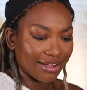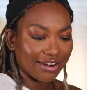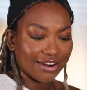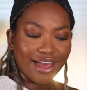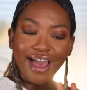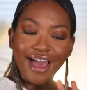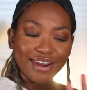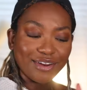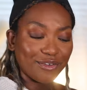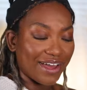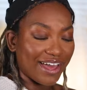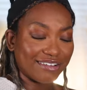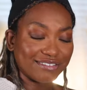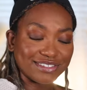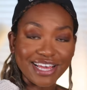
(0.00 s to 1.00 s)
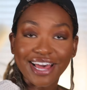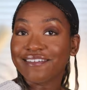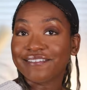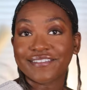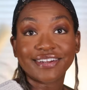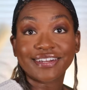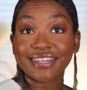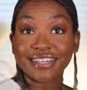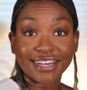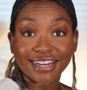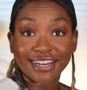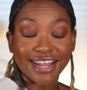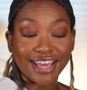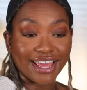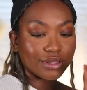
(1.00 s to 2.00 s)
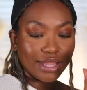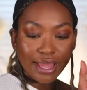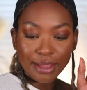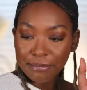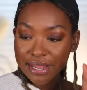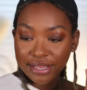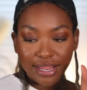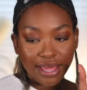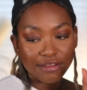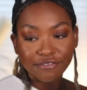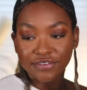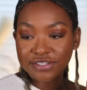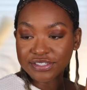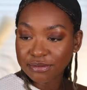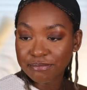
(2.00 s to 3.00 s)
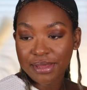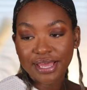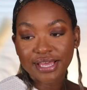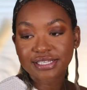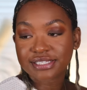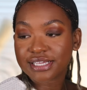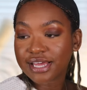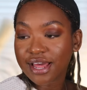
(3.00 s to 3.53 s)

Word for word: And I don't have time for none of that. Like my life is amazing.